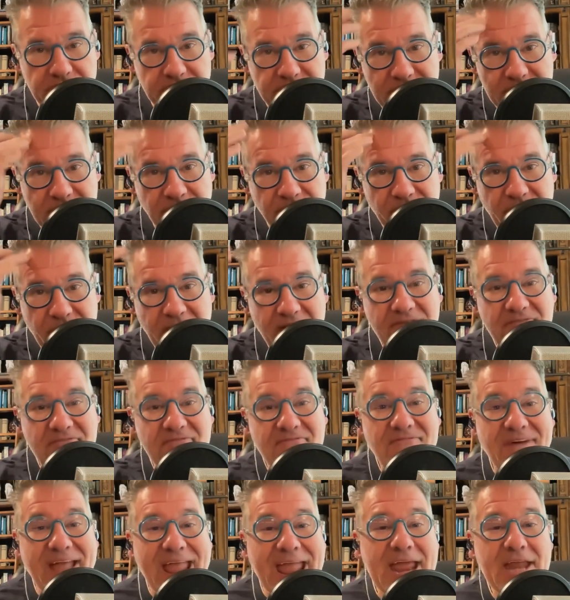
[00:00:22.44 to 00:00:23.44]
is
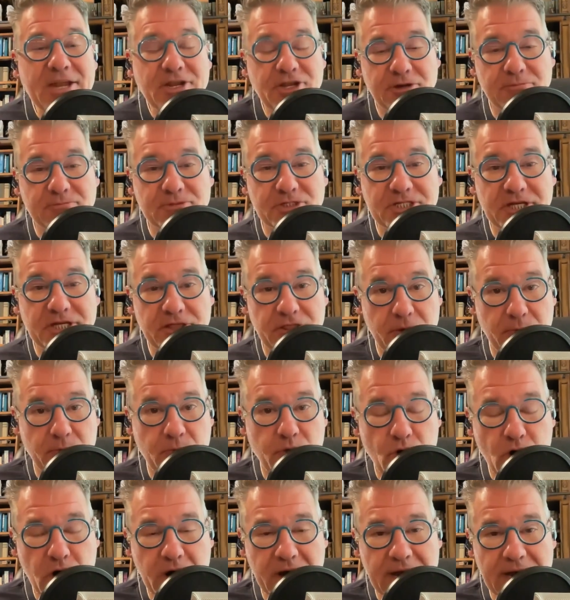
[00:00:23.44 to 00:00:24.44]
phantoms in the
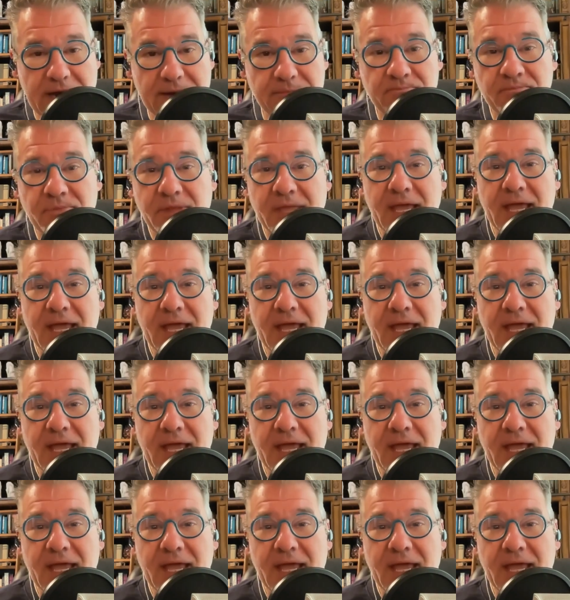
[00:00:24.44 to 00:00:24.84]
brain.